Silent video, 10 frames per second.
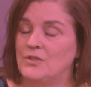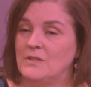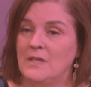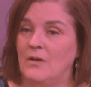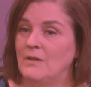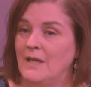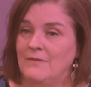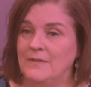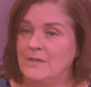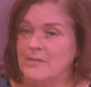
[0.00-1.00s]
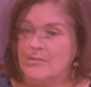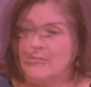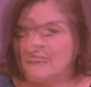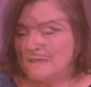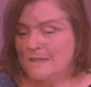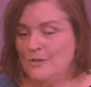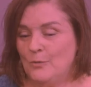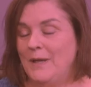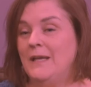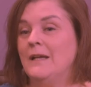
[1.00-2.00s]
just how life is. You
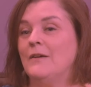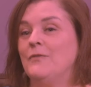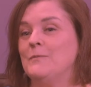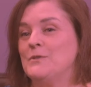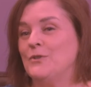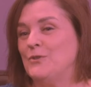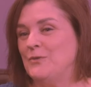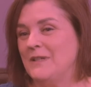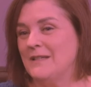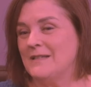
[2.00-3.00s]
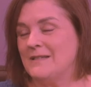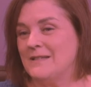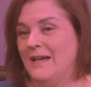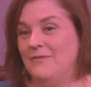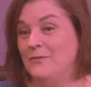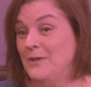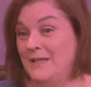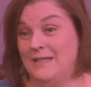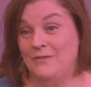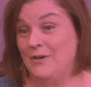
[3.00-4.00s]
know, waking up from surgery is, I've
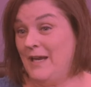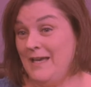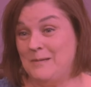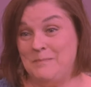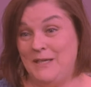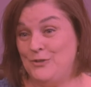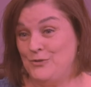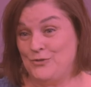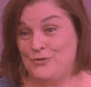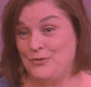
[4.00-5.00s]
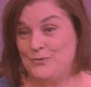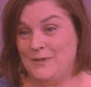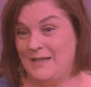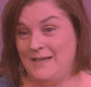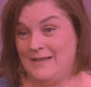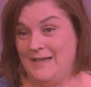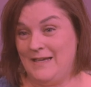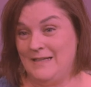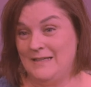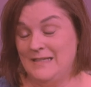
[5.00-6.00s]
really never had a major surgery like
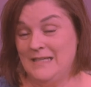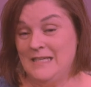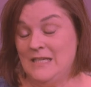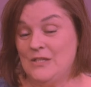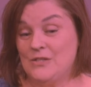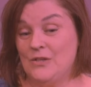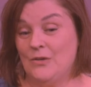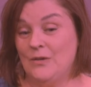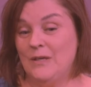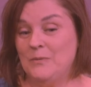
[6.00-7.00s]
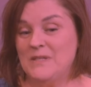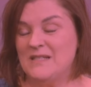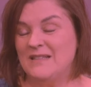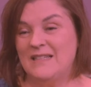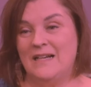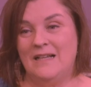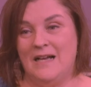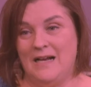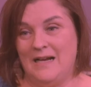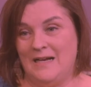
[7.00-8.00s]
that. So it was a little
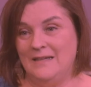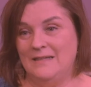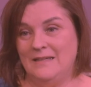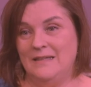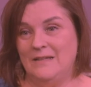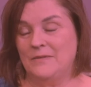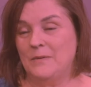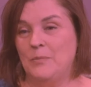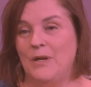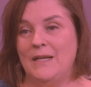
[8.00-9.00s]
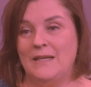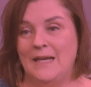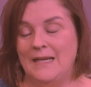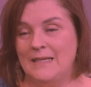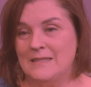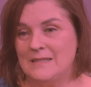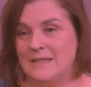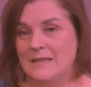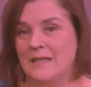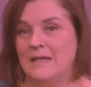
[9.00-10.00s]
odd, you know, the bright lights
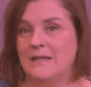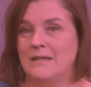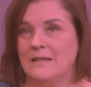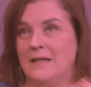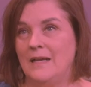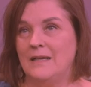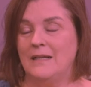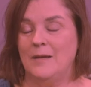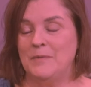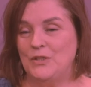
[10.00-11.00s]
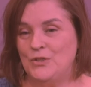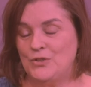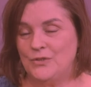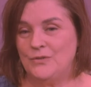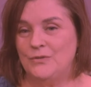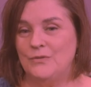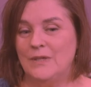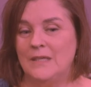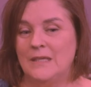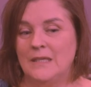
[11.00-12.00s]
and the kind of coming to
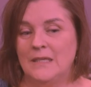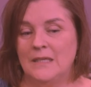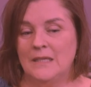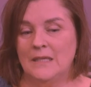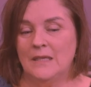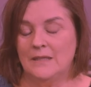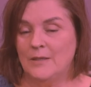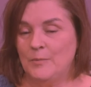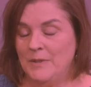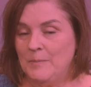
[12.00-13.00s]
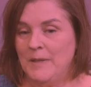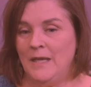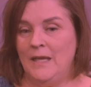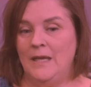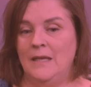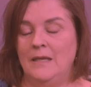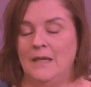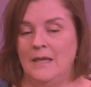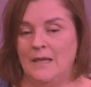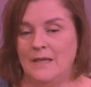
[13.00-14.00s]
and a little bit of pain.
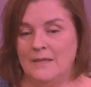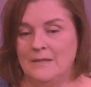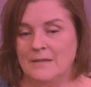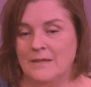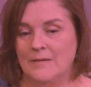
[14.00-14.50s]
And